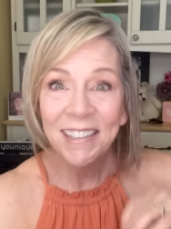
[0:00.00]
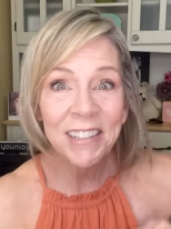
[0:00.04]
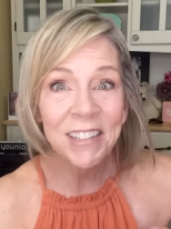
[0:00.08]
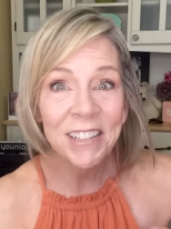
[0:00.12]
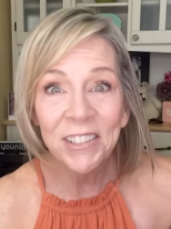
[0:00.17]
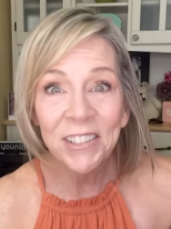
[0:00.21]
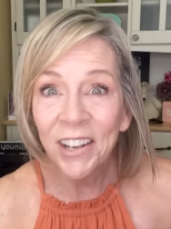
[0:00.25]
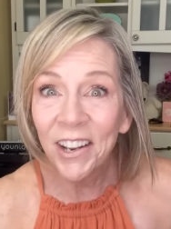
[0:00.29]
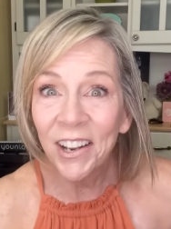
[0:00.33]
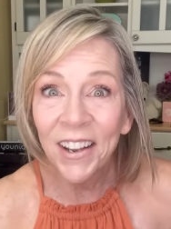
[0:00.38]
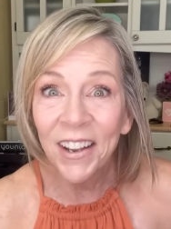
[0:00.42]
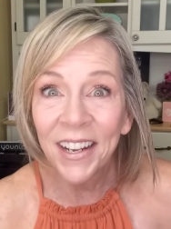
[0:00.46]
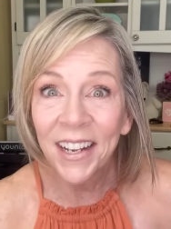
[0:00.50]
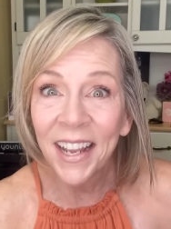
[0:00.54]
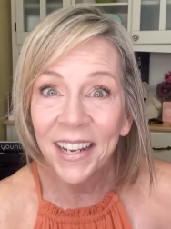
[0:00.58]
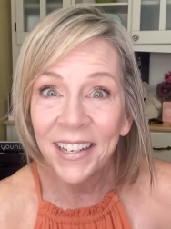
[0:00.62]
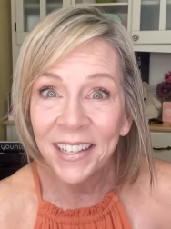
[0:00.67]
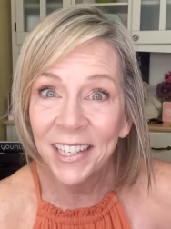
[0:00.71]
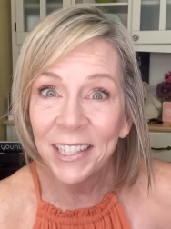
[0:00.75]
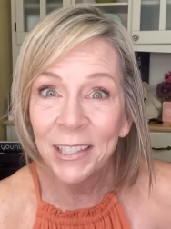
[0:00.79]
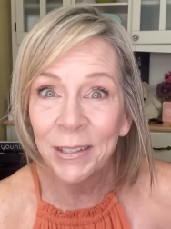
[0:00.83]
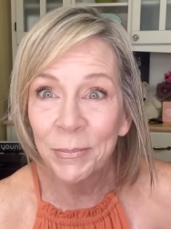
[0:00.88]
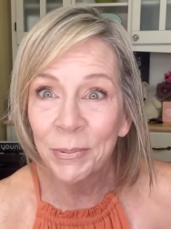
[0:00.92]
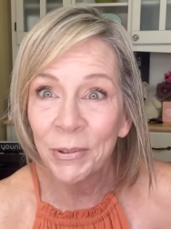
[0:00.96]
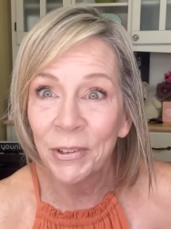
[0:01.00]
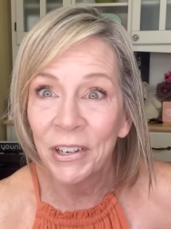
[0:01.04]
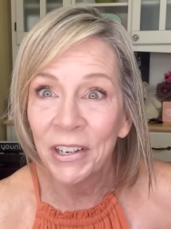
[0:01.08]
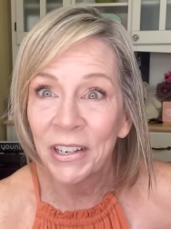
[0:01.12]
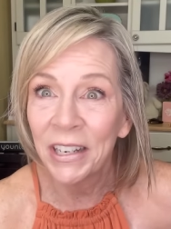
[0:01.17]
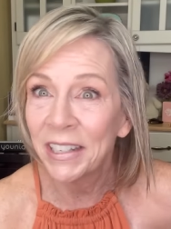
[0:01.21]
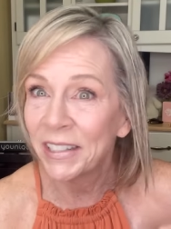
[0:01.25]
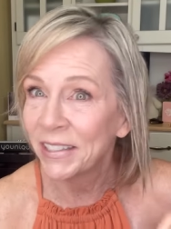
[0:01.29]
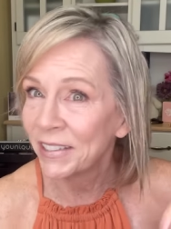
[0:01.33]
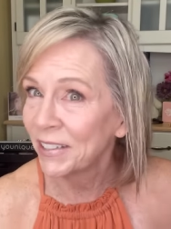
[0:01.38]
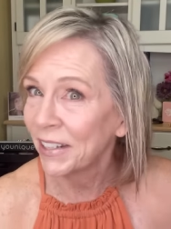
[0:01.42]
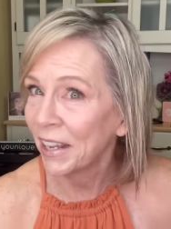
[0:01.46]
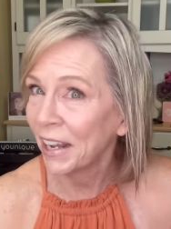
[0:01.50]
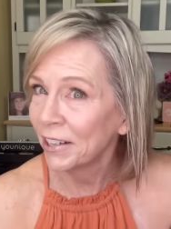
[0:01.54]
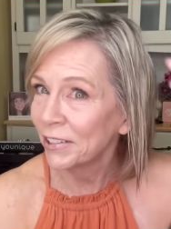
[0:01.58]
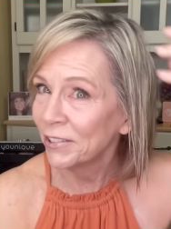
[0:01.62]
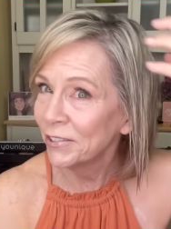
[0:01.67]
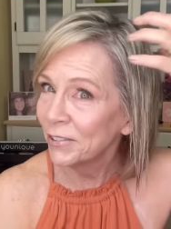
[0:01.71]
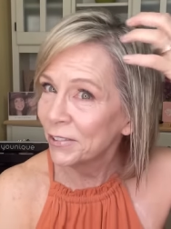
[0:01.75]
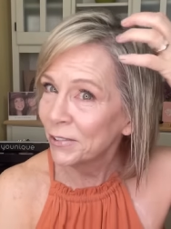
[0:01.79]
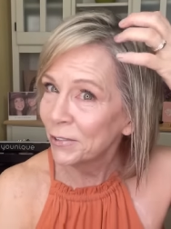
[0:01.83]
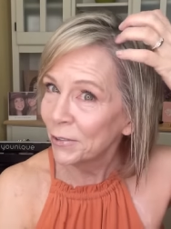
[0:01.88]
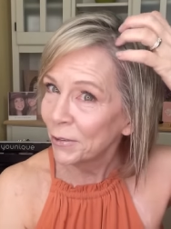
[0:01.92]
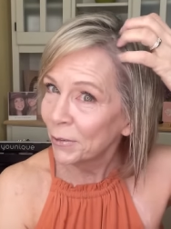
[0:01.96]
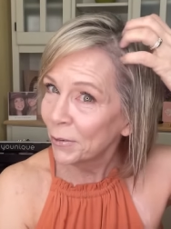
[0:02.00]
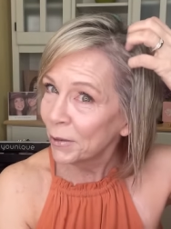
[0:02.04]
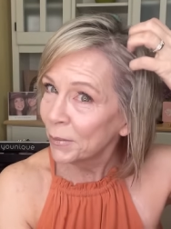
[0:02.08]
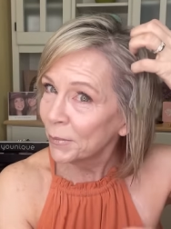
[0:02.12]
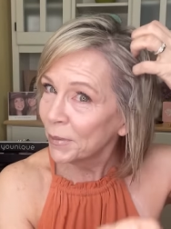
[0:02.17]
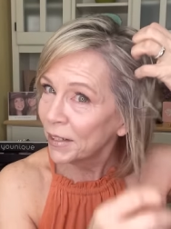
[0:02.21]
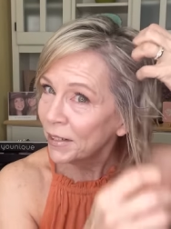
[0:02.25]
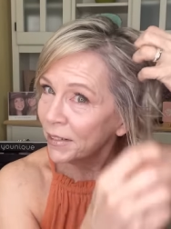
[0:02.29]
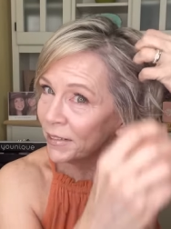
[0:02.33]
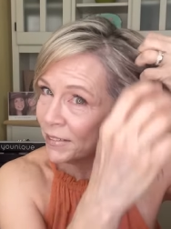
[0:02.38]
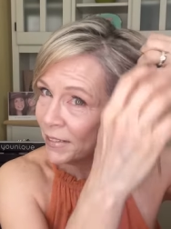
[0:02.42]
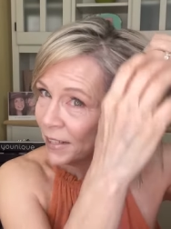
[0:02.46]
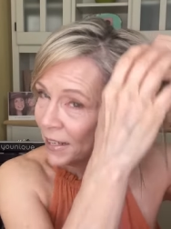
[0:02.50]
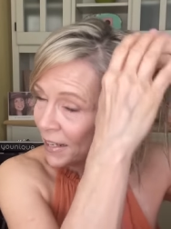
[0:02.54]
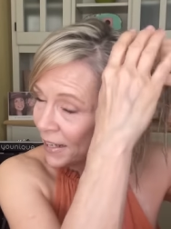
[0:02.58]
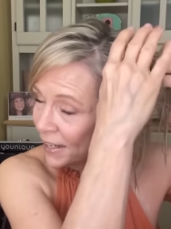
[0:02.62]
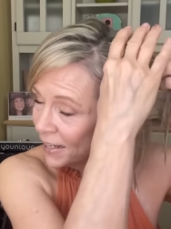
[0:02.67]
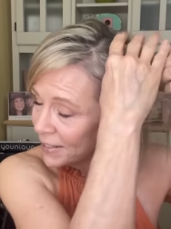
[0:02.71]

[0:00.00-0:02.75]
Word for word: It's not like I need to put it in sections. You know what I mean?